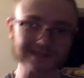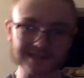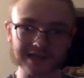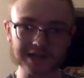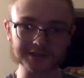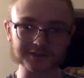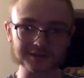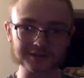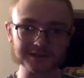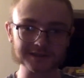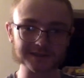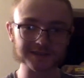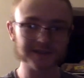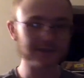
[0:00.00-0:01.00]

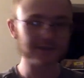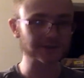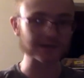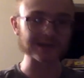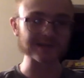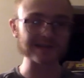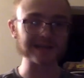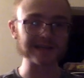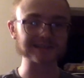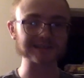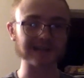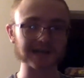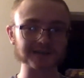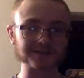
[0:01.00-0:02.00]
countries during the
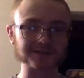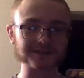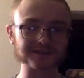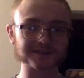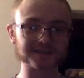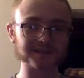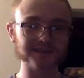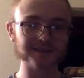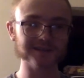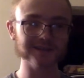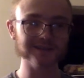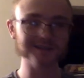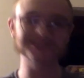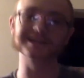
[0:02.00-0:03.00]
1800s
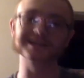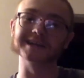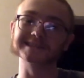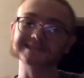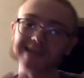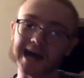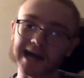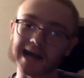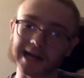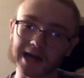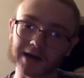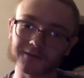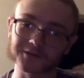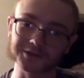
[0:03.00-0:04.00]
does not
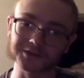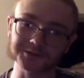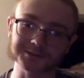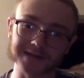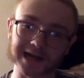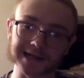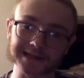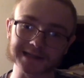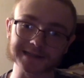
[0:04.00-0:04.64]
have the United